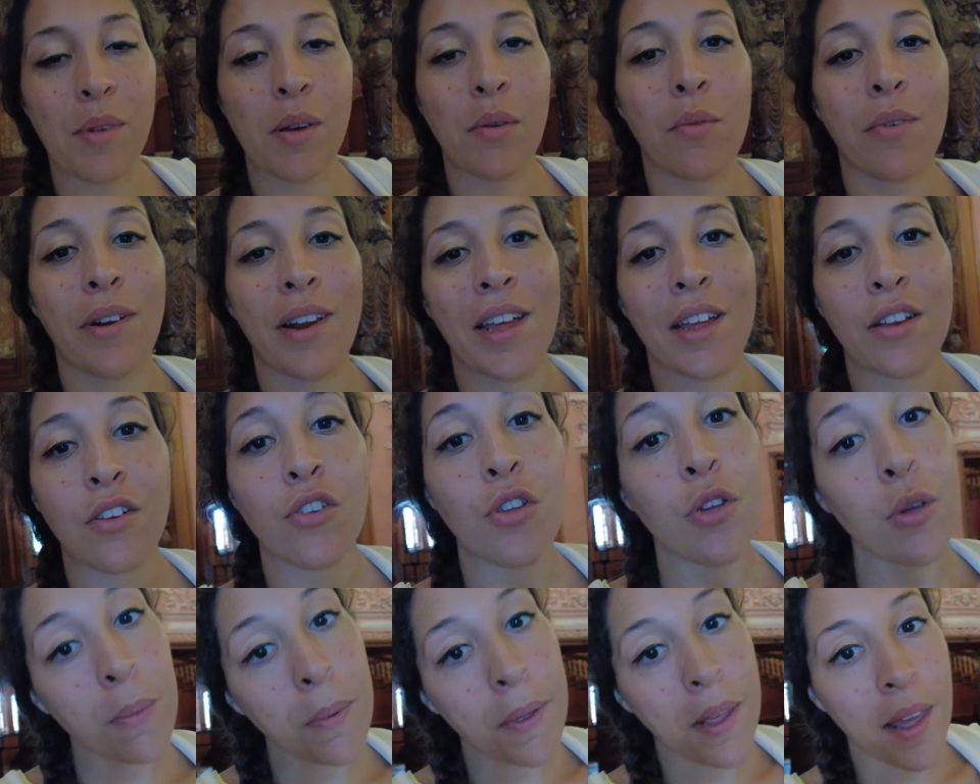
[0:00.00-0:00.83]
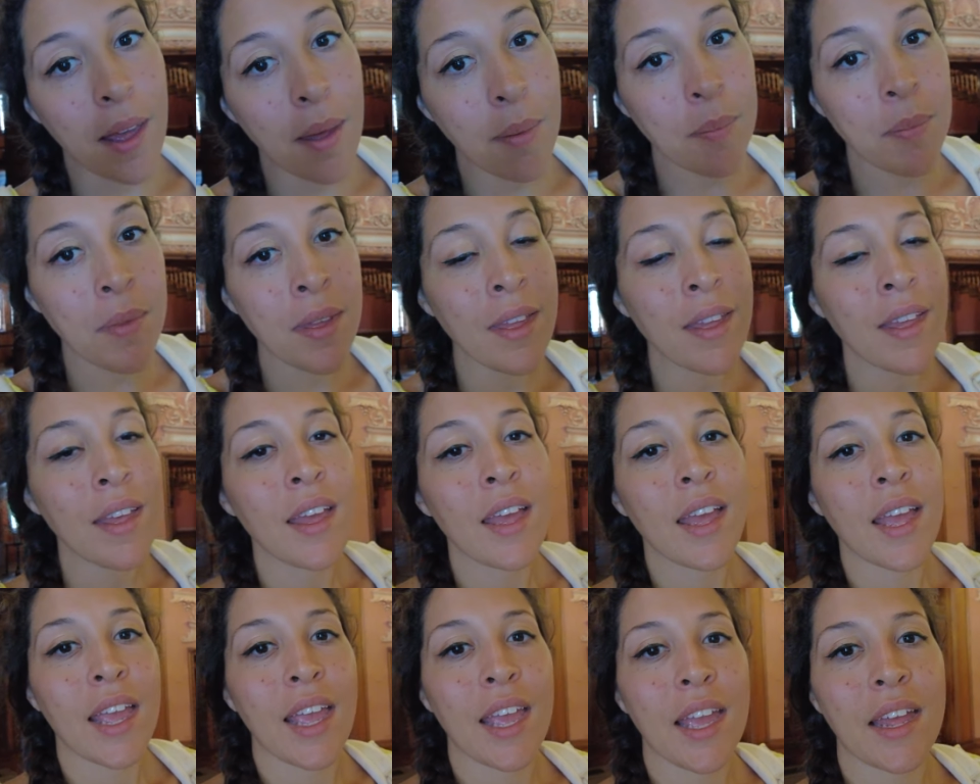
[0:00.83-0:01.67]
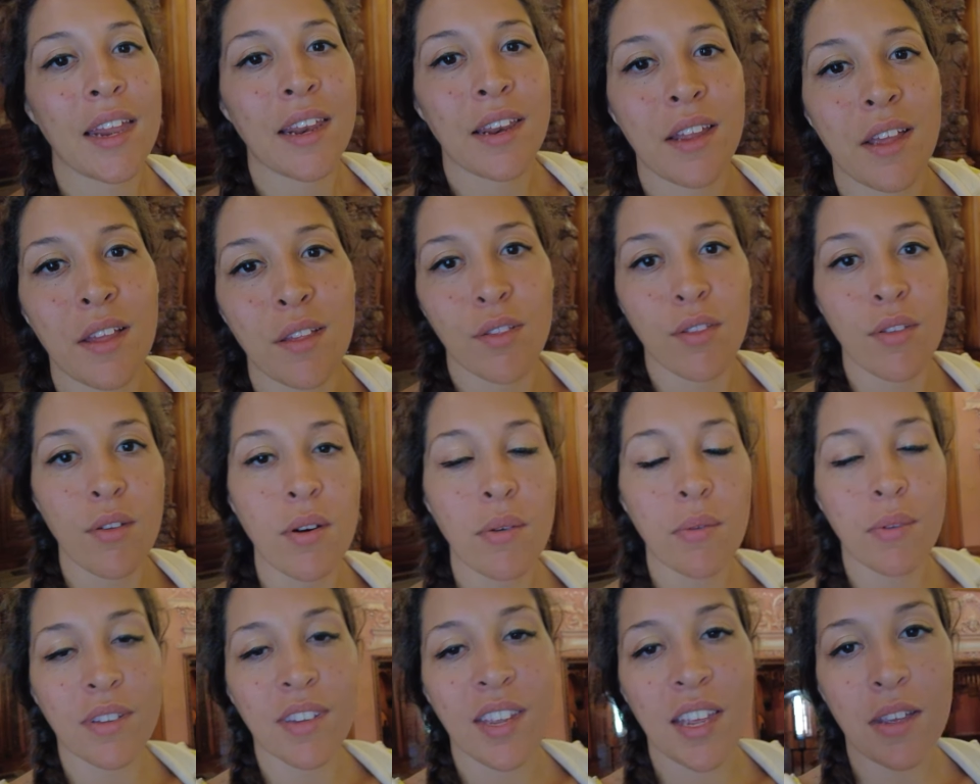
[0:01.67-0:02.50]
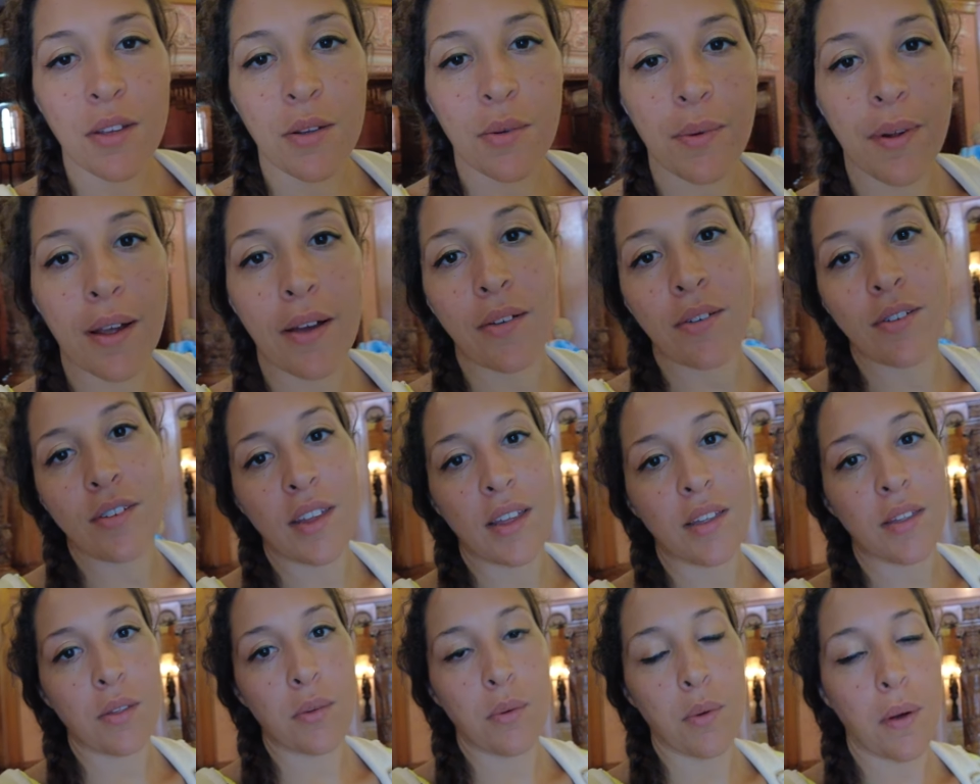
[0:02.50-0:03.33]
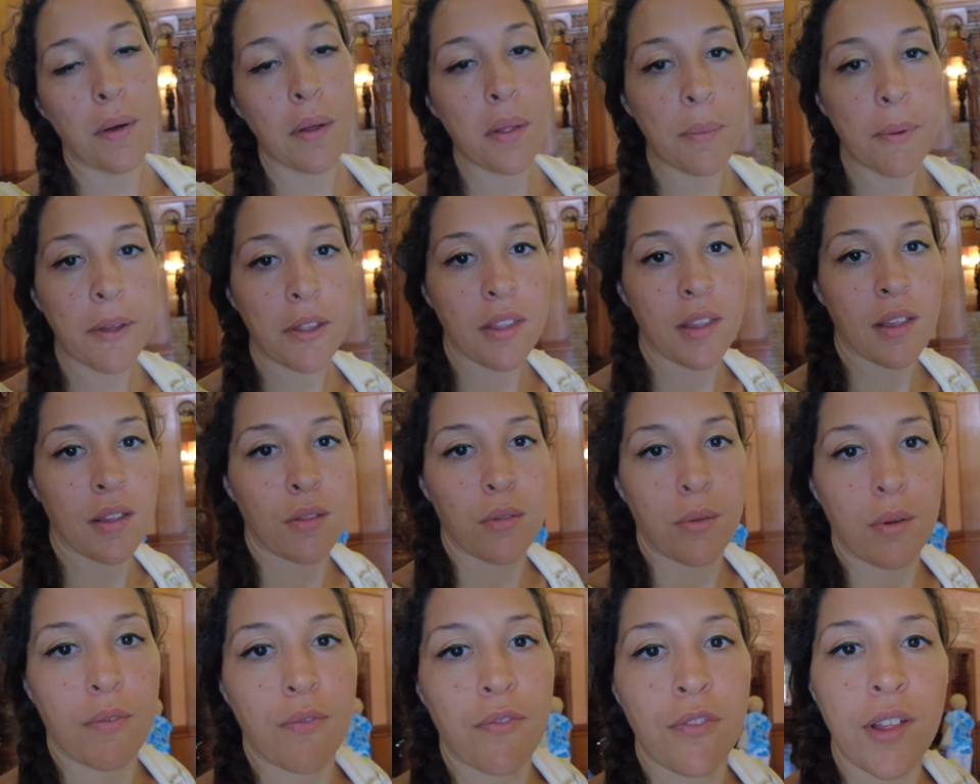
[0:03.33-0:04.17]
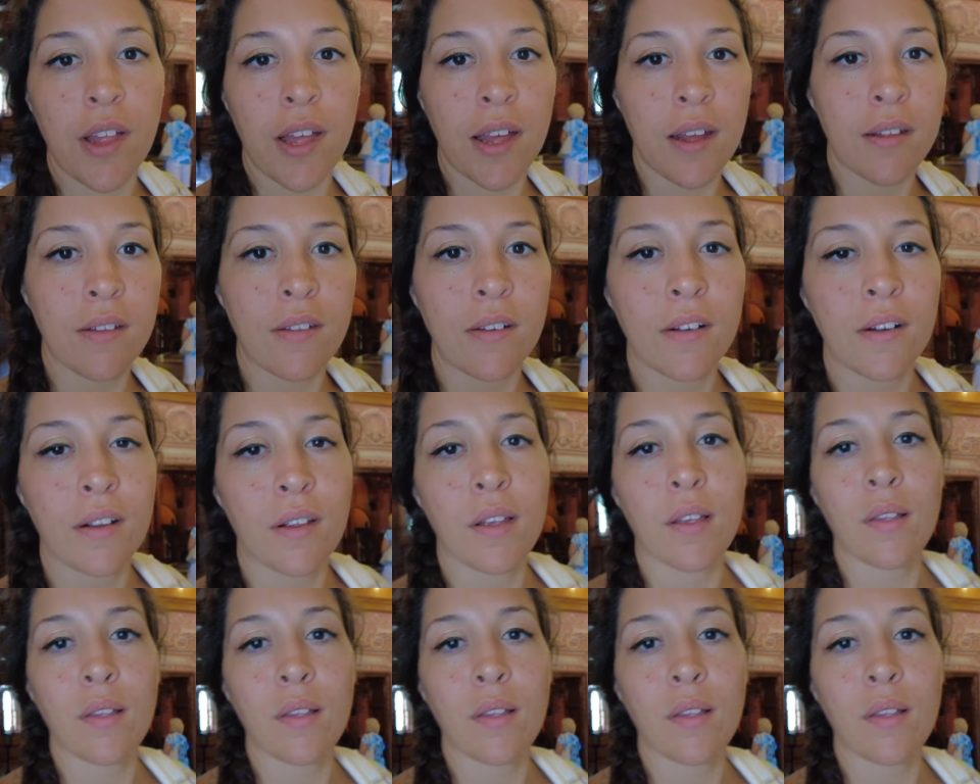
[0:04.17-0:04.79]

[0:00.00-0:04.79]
and one at 2 p.m. And a student will take you around and tell you all about the history of Flagler,